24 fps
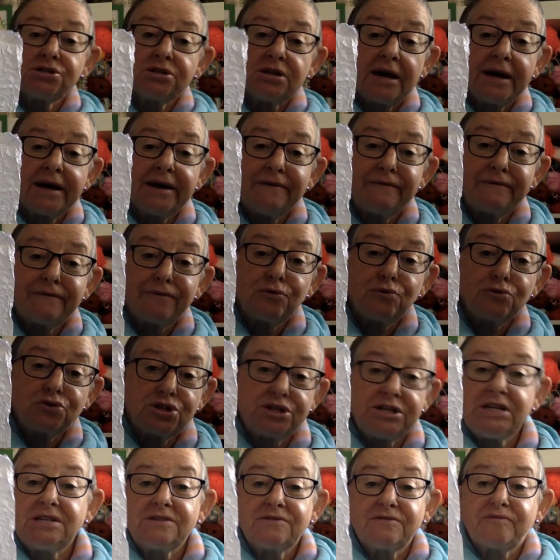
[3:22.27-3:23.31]
A4
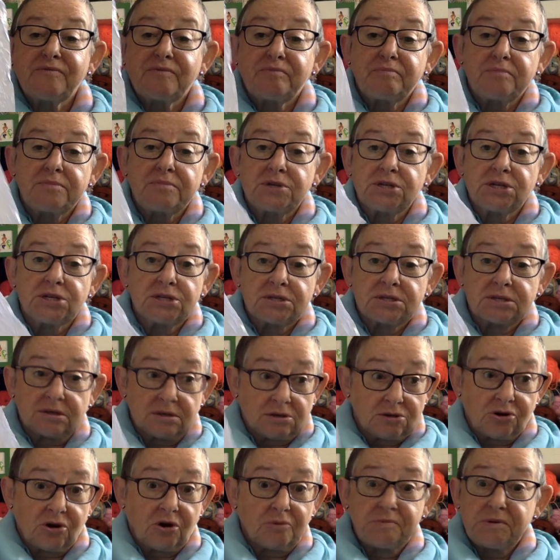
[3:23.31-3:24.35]
sheet of just
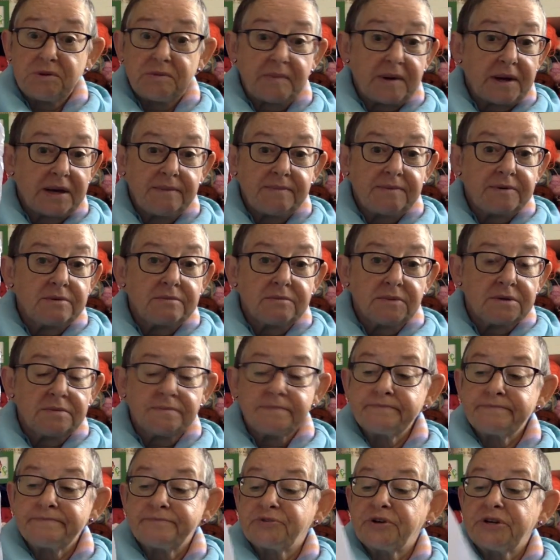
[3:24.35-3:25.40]
copy paper and my
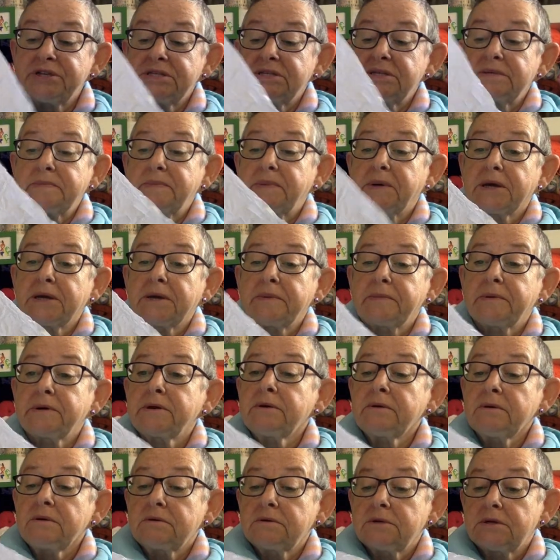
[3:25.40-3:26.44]
printing paper,
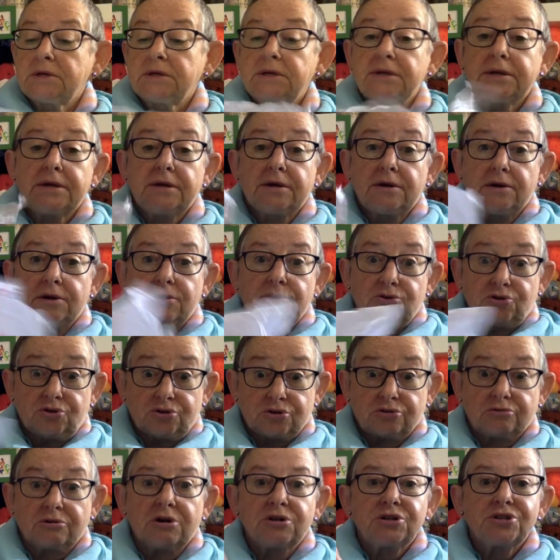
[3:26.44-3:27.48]

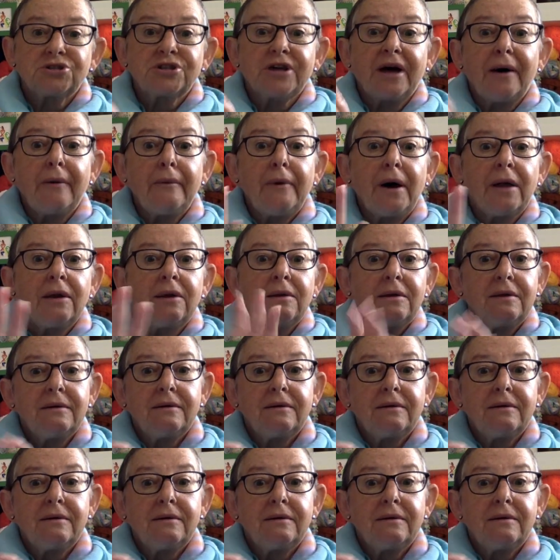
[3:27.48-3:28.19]
scrunch that one,